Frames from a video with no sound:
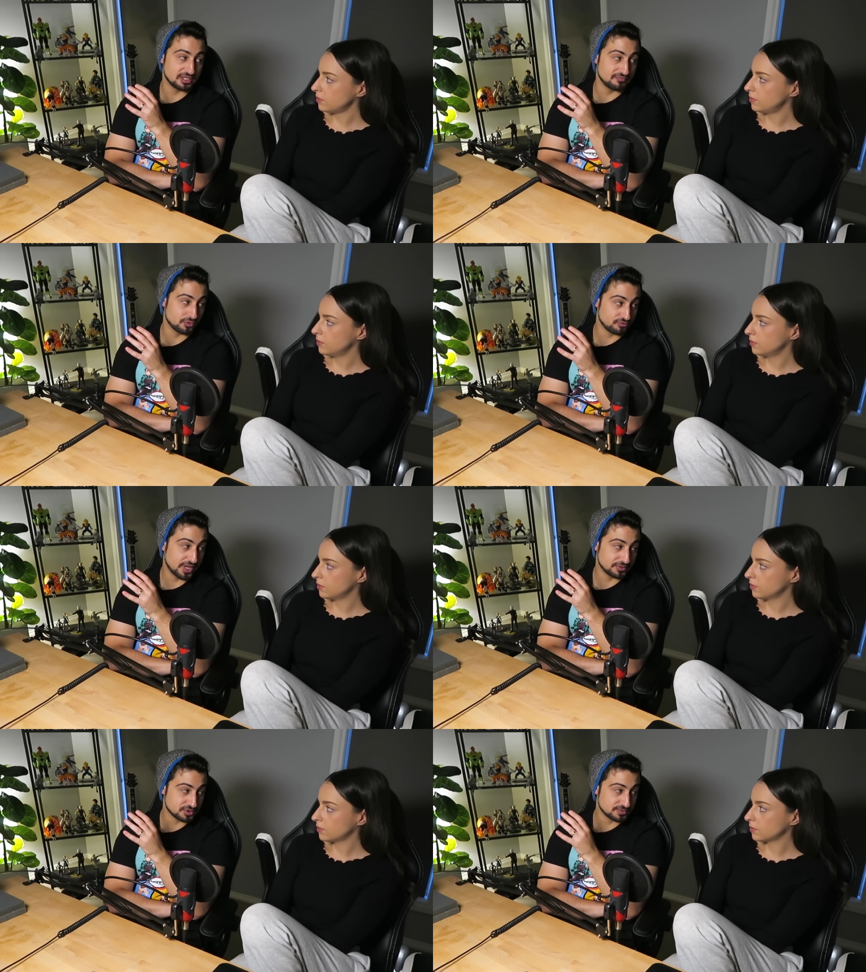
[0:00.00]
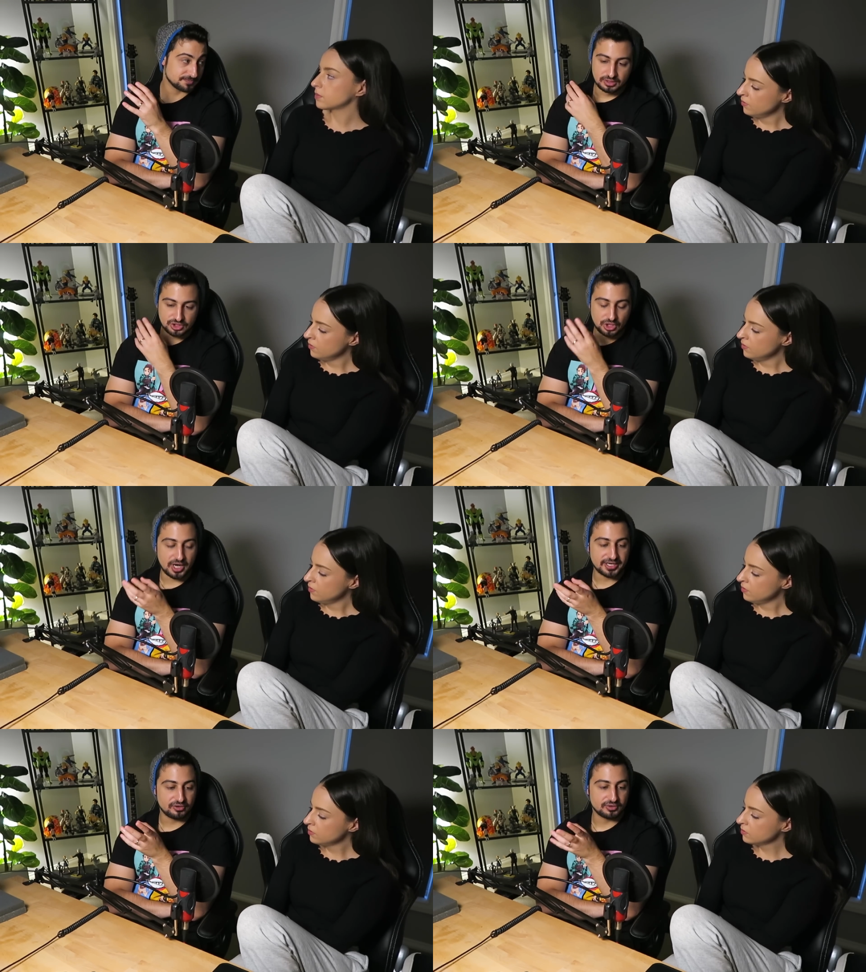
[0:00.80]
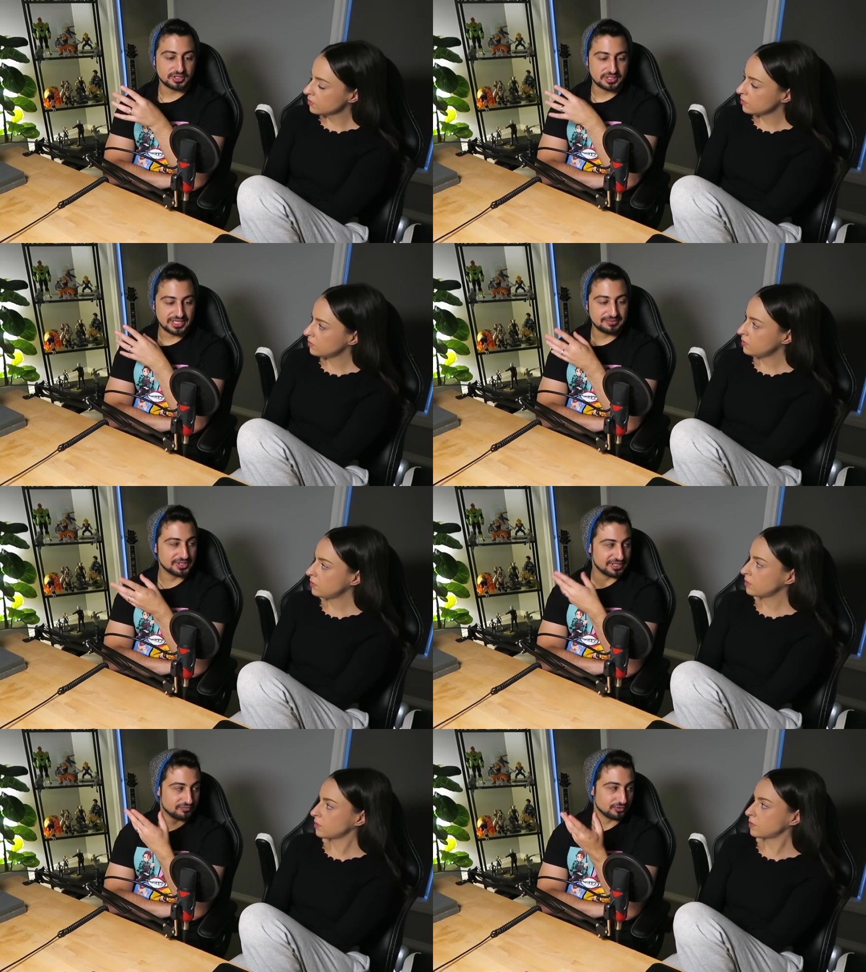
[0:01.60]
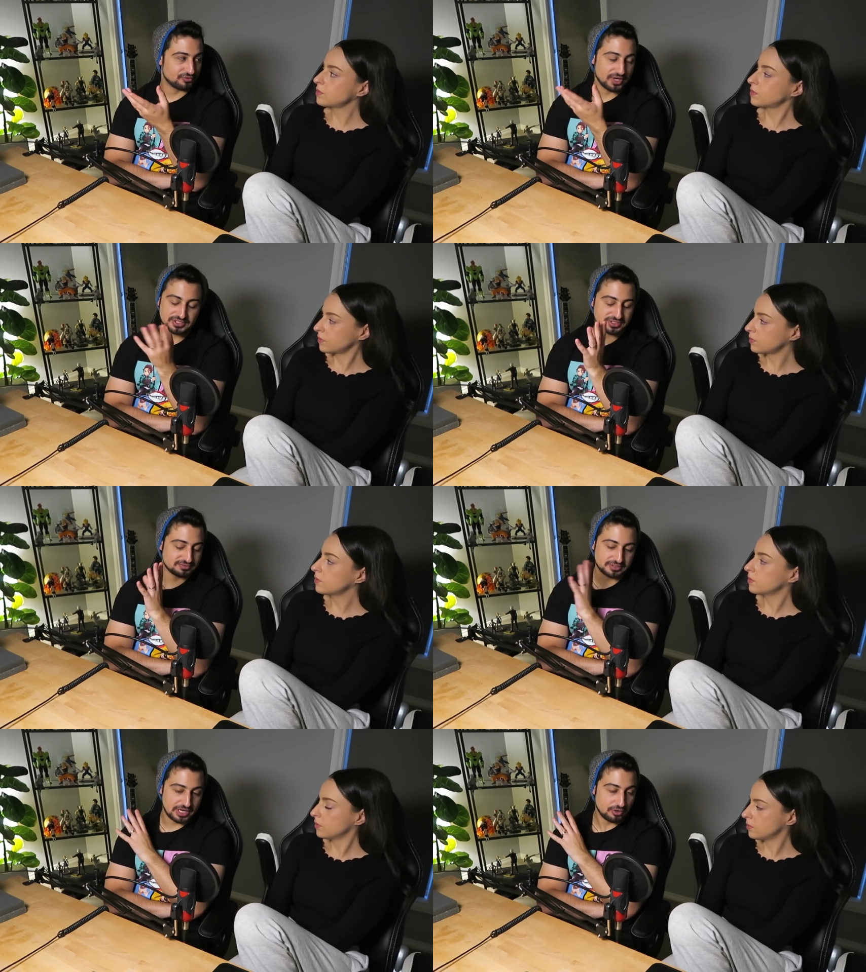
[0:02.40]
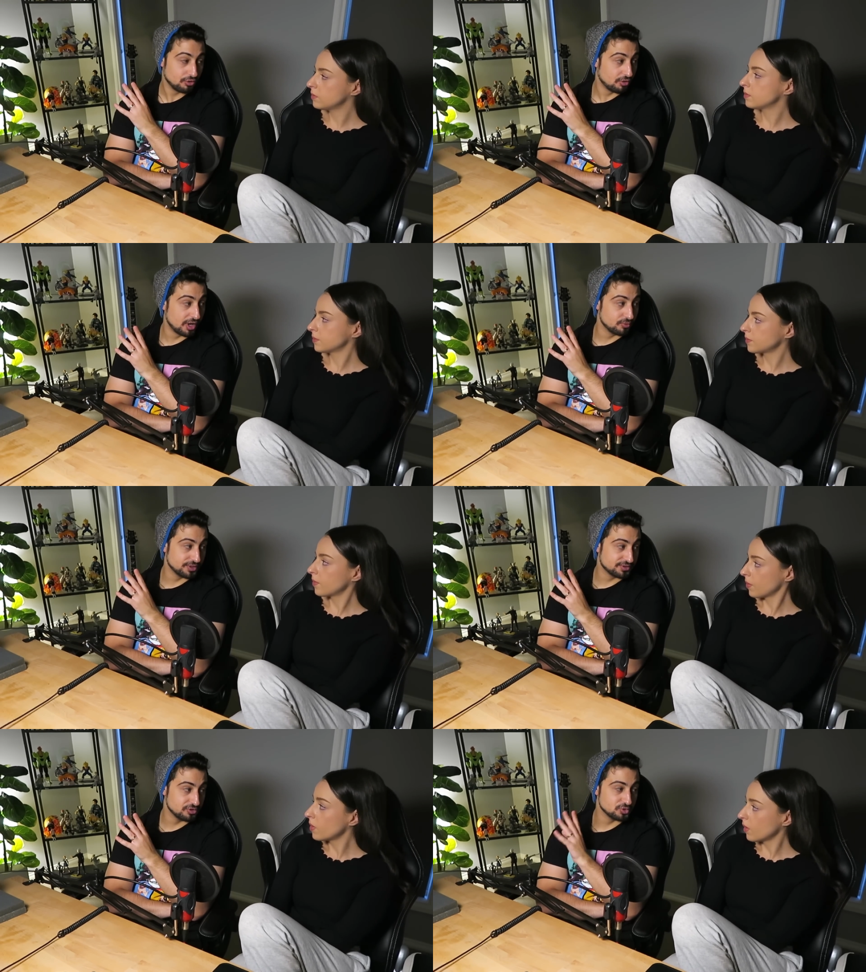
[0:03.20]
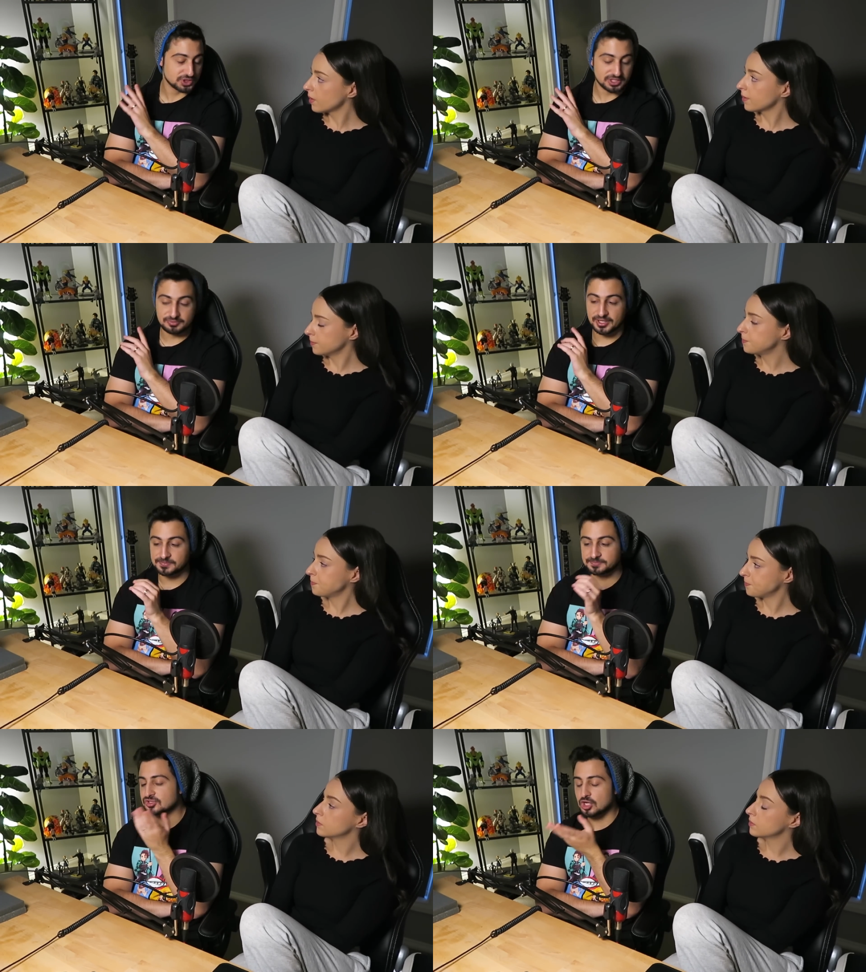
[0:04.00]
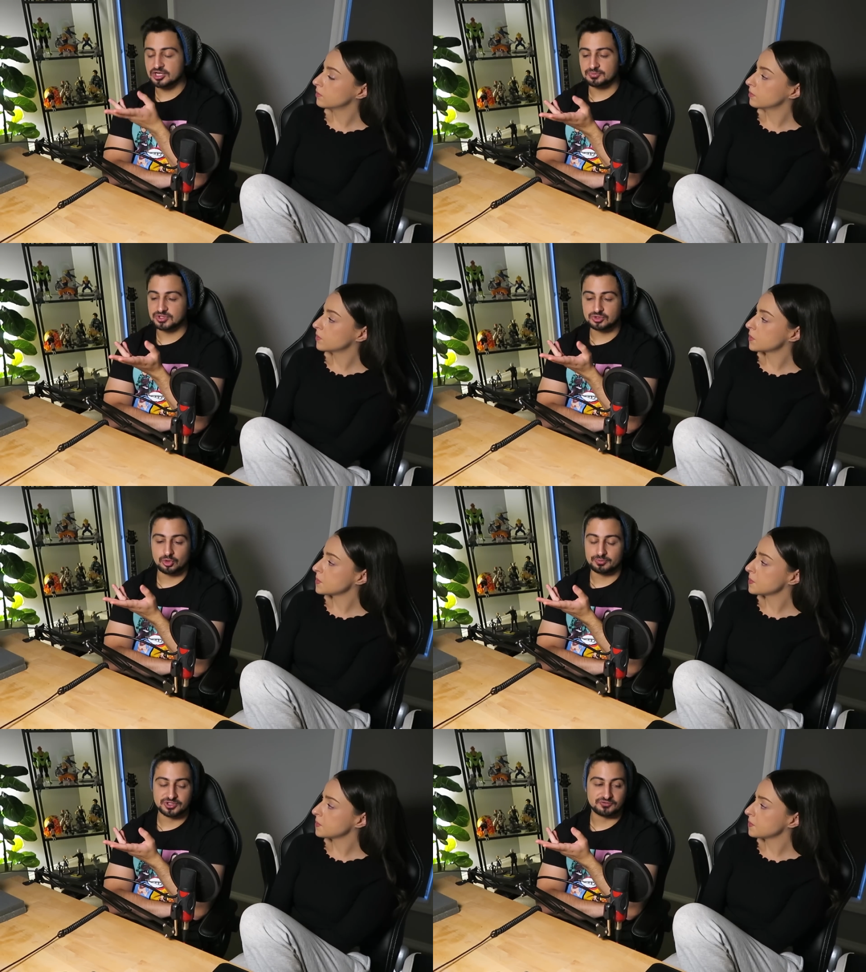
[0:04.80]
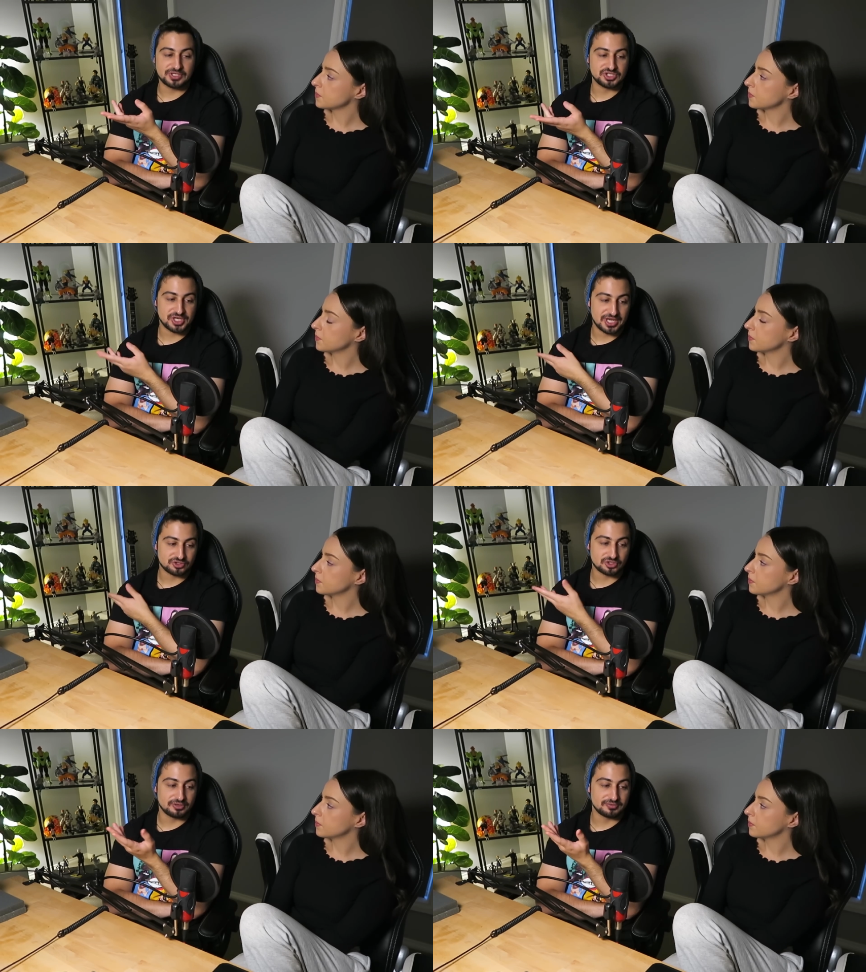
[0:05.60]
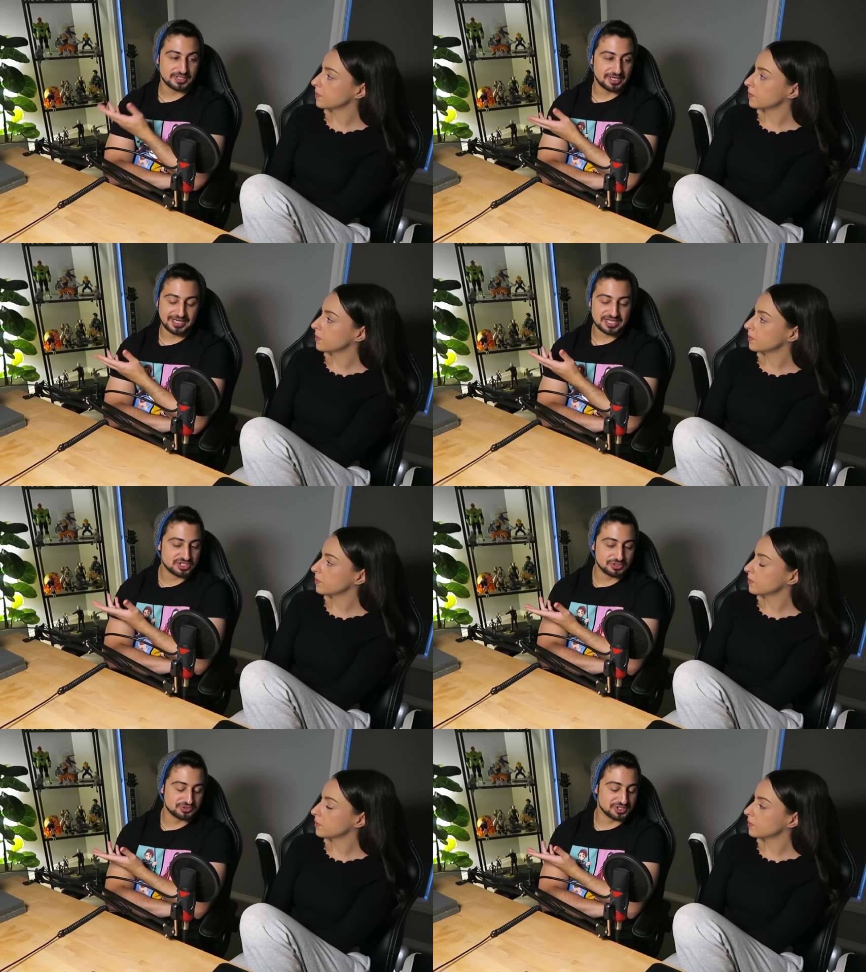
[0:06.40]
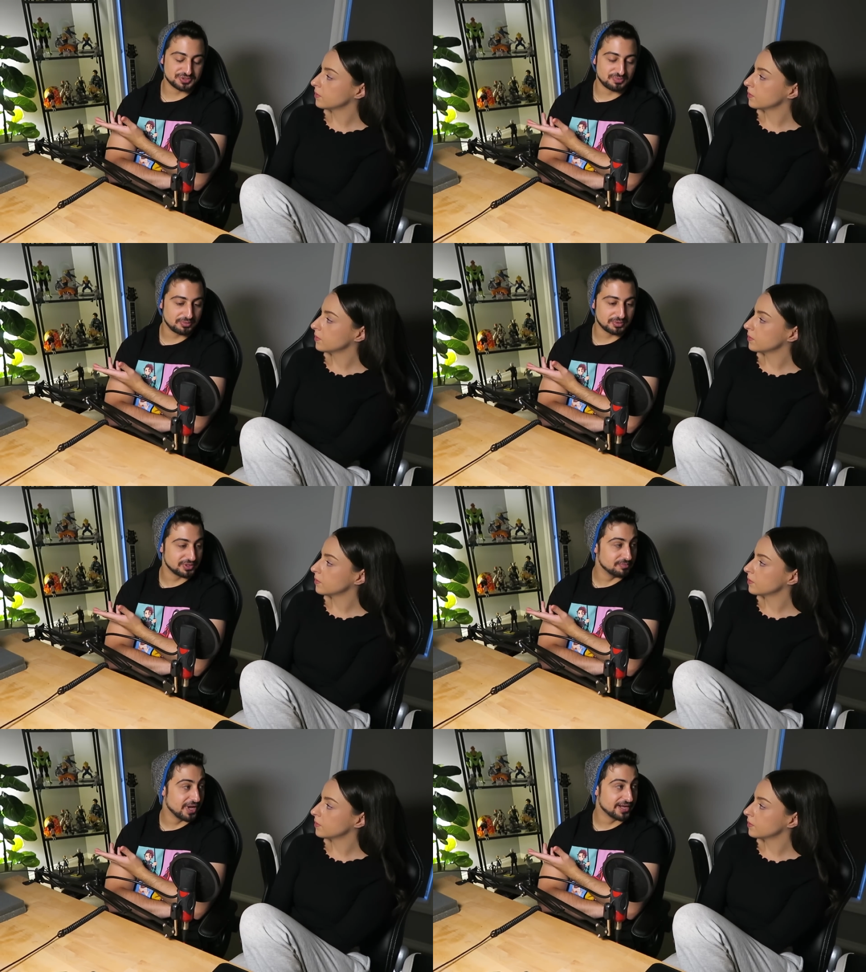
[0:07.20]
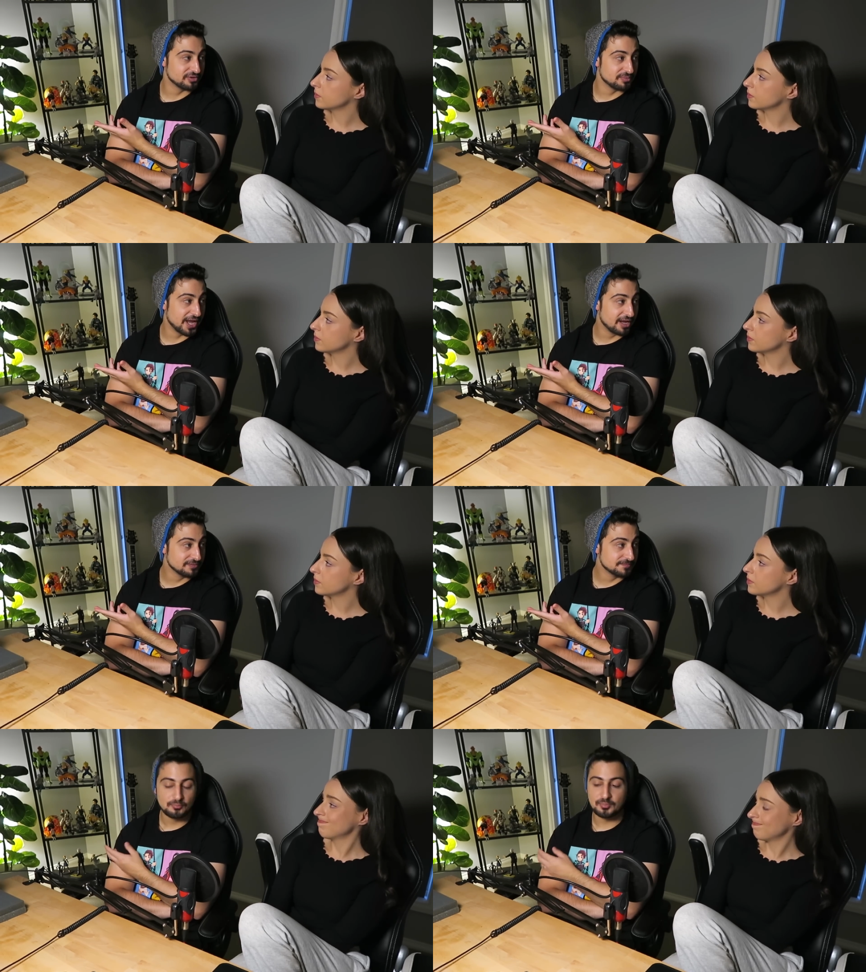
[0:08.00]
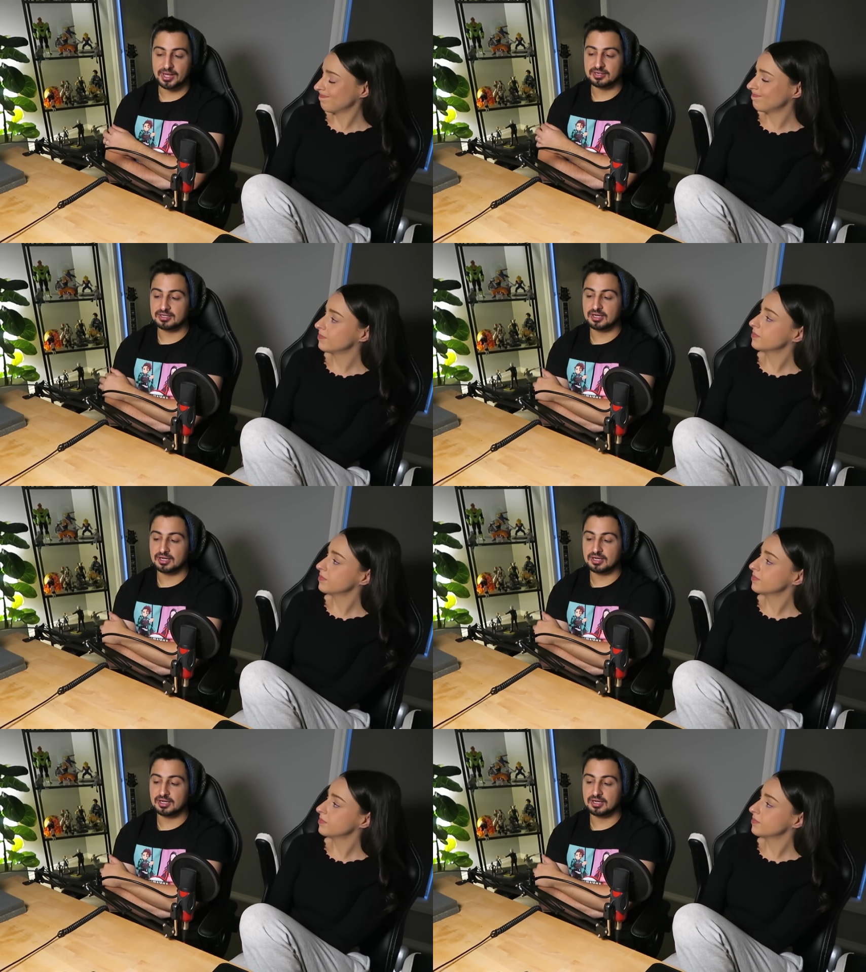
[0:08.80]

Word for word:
Speaker 1: level threats. The tiger and the demon level threats, they're all right with usually, but Saitama's tournament's finished now, so I guess he'll just probably bail them out, but...